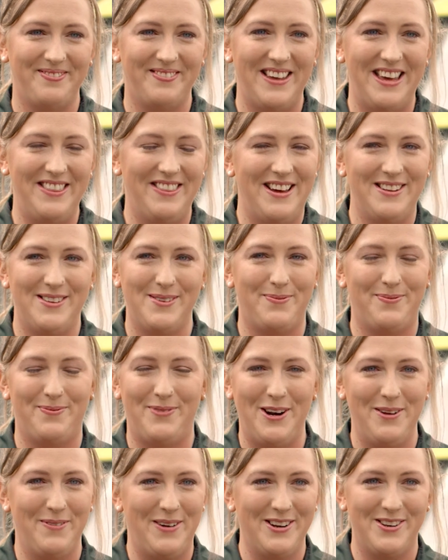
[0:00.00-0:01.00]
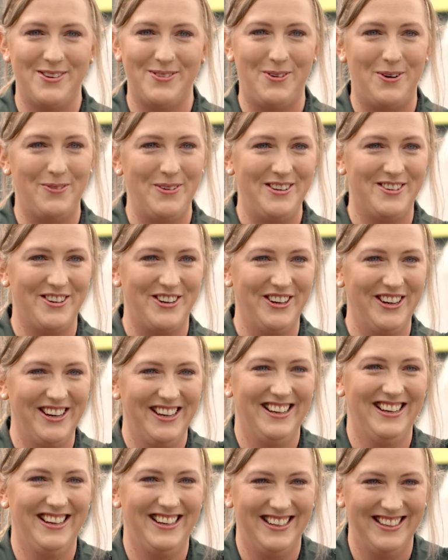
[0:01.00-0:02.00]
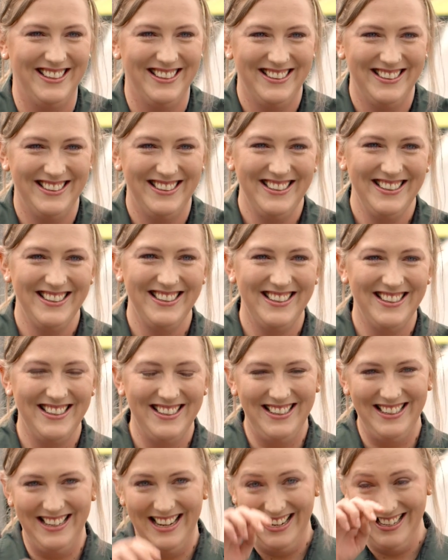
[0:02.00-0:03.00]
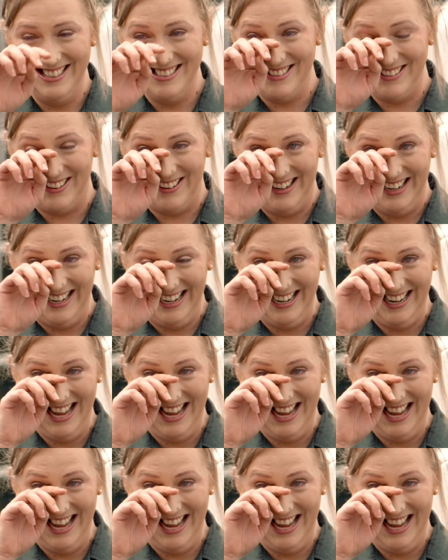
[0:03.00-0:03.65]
and that's pretty much what we do. Yeah, sorry.